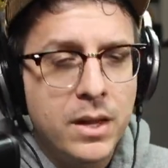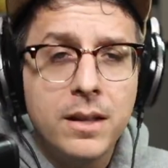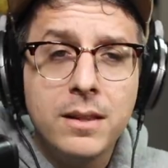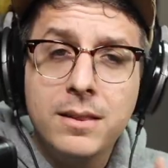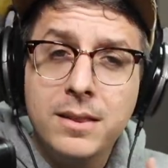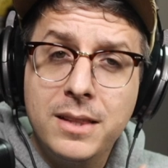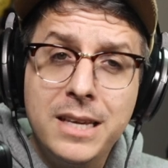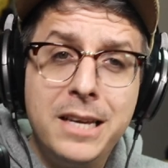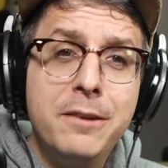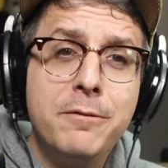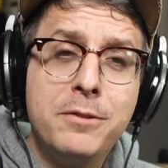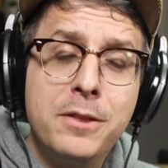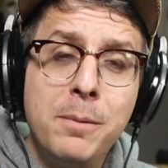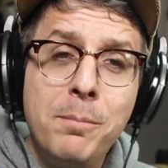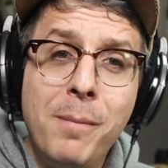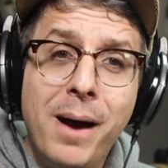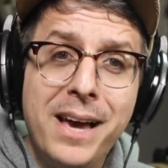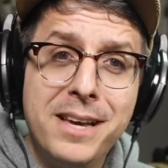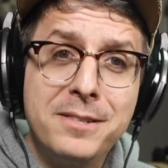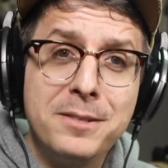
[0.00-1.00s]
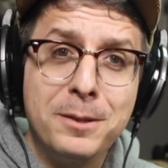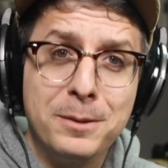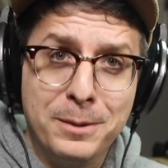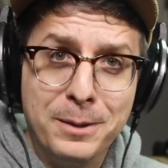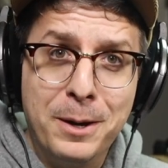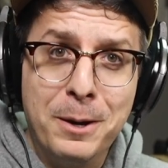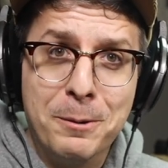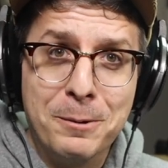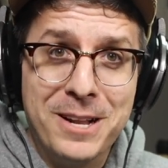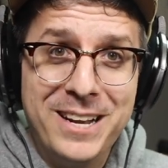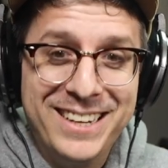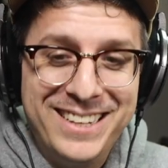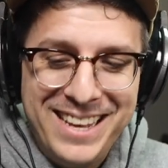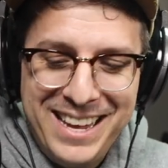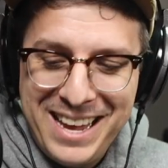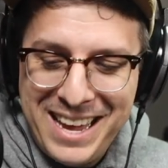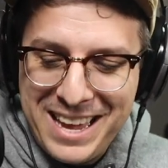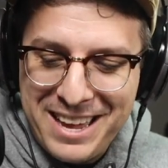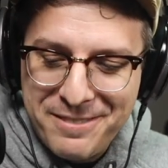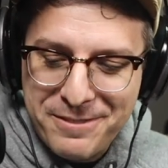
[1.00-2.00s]
Leave the mice alone.
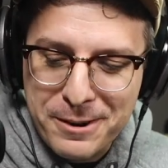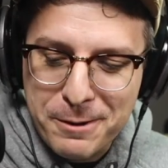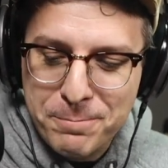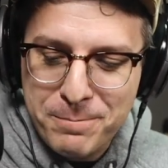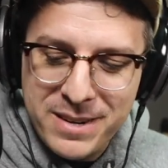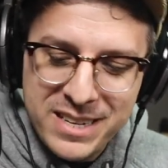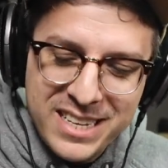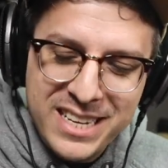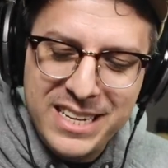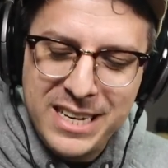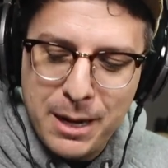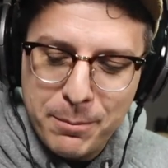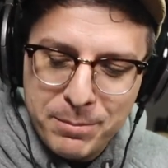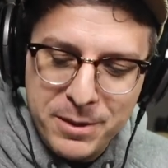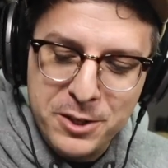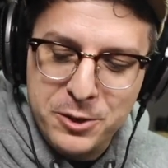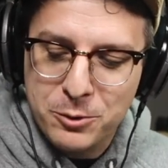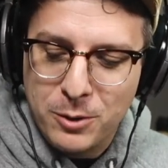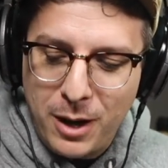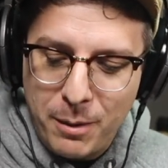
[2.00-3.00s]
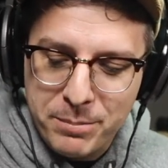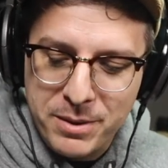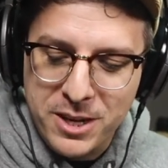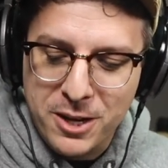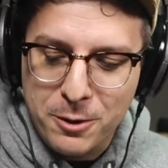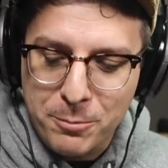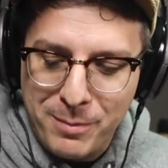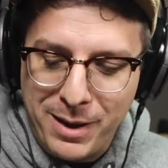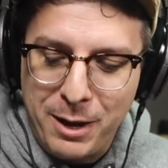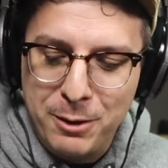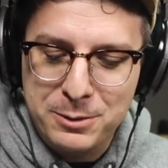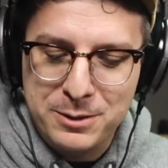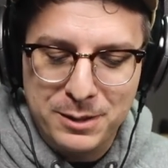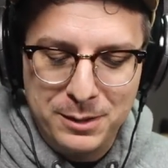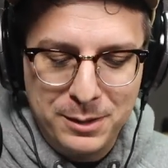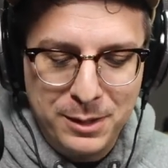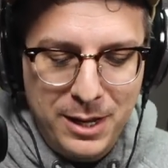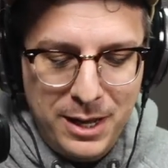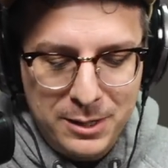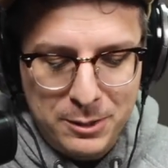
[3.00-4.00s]
If you're picking up and dropping your mouse a
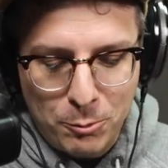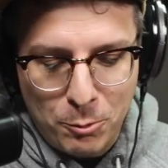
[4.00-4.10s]
lot